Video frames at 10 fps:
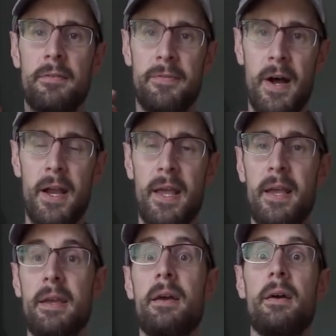
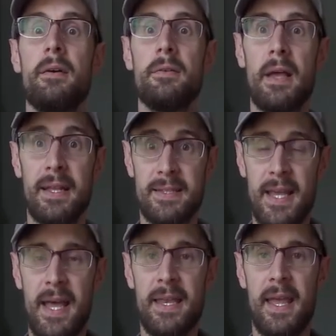Friday at
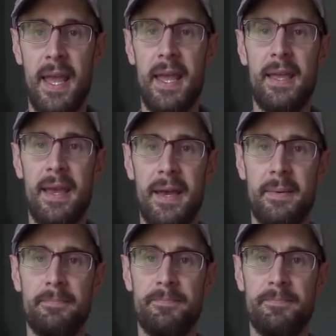10 a.m.